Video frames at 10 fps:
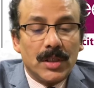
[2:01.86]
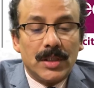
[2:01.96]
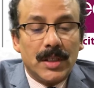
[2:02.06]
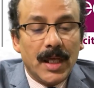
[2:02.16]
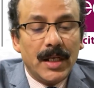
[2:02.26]

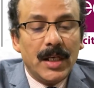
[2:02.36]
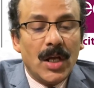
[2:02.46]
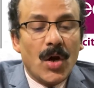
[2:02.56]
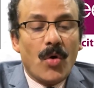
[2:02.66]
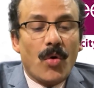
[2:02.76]
then
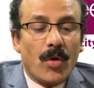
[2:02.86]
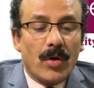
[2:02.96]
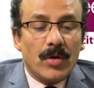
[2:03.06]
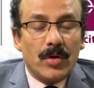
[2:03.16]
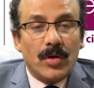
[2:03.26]

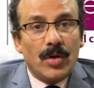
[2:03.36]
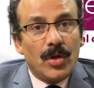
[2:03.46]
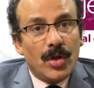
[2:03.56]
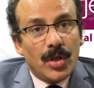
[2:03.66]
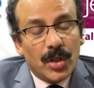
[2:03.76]

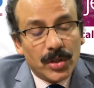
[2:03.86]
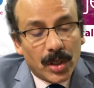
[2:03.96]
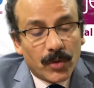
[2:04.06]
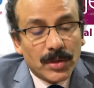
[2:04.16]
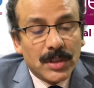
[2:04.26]
the
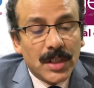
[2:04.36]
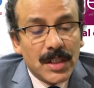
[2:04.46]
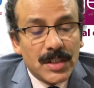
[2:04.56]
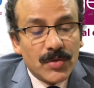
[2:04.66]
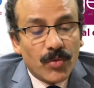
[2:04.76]
question
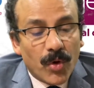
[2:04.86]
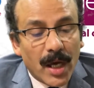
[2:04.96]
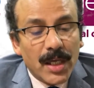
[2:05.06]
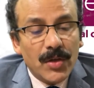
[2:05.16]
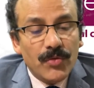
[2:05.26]
is why
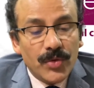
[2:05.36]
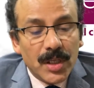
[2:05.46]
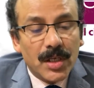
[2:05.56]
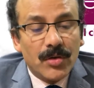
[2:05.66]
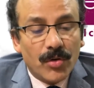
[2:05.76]

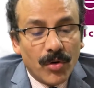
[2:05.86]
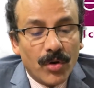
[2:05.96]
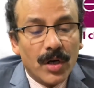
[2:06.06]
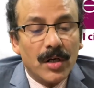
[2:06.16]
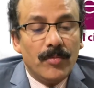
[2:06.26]
we
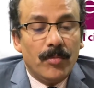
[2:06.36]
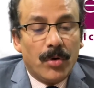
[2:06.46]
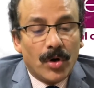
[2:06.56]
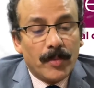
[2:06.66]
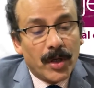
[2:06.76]
call
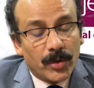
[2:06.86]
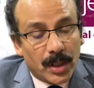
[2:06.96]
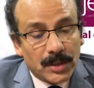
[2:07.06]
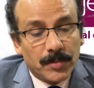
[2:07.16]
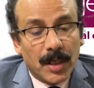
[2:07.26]
bone marrow
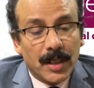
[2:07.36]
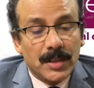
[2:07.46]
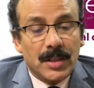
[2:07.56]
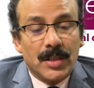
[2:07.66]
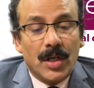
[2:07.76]

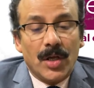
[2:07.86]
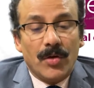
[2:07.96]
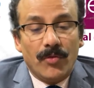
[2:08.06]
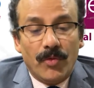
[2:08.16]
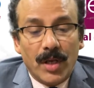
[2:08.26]
transplantation
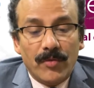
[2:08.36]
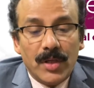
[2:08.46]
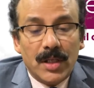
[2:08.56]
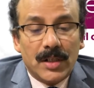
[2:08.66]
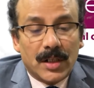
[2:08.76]
when
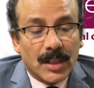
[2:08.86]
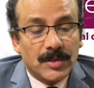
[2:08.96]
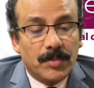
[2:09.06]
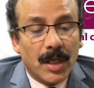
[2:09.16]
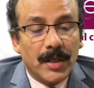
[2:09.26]
we
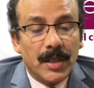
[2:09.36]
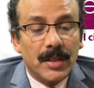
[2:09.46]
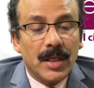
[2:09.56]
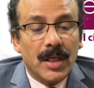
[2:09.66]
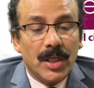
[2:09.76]
transplanting
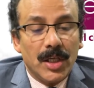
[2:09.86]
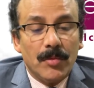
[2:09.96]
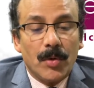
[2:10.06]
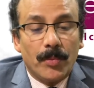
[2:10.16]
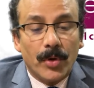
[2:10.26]

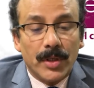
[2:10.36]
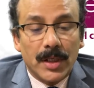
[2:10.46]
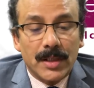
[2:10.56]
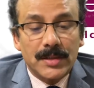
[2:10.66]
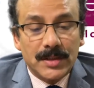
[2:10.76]

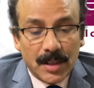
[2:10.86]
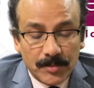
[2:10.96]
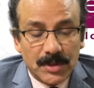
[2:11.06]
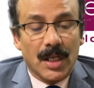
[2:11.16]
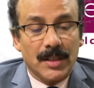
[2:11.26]
hematopoietic stem
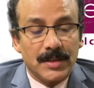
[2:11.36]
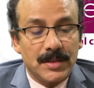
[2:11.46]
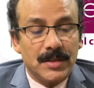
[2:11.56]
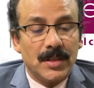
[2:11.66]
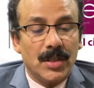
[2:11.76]

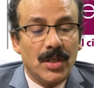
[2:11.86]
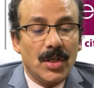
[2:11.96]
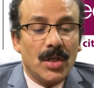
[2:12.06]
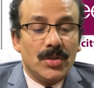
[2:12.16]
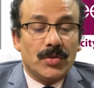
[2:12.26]
cells.
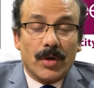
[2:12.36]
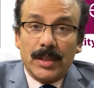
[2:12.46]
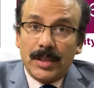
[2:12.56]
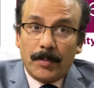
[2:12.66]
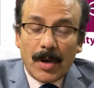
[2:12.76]
So
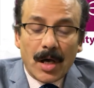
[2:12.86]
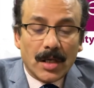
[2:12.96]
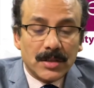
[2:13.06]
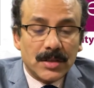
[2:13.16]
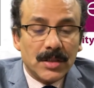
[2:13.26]
in the
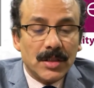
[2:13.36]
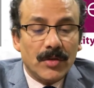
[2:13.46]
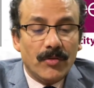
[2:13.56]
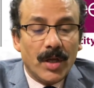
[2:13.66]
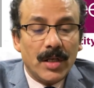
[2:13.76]
past,
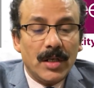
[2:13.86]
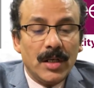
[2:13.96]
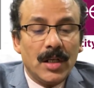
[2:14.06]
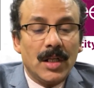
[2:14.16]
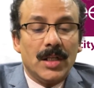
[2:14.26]
when
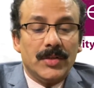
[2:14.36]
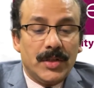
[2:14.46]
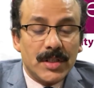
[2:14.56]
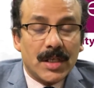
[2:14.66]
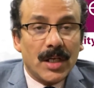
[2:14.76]

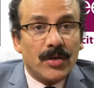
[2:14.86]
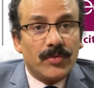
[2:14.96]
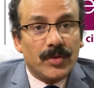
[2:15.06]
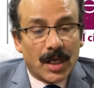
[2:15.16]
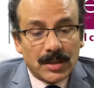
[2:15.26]
this kind
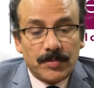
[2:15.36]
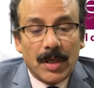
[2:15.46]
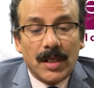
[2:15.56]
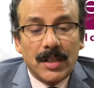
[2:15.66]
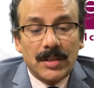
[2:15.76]
of
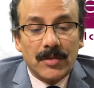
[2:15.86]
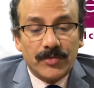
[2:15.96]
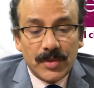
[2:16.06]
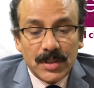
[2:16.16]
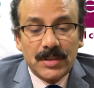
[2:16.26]
transplantation
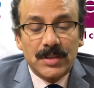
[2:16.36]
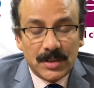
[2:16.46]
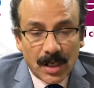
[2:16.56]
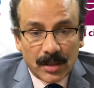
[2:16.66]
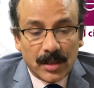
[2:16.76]
first
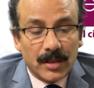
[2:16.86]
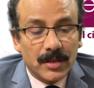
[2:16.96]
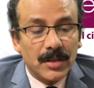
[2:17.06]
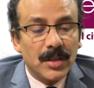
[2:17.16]
started,